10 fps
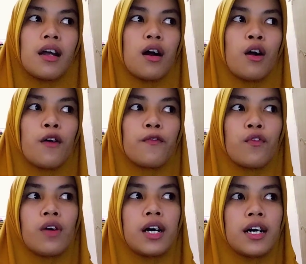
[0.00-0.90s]
of
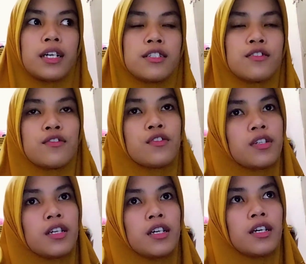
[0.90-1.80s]
what
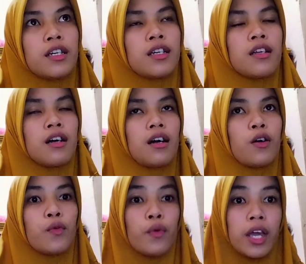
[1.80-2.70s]
student
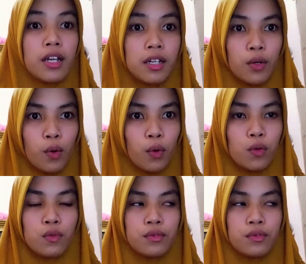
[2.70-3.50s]
already know,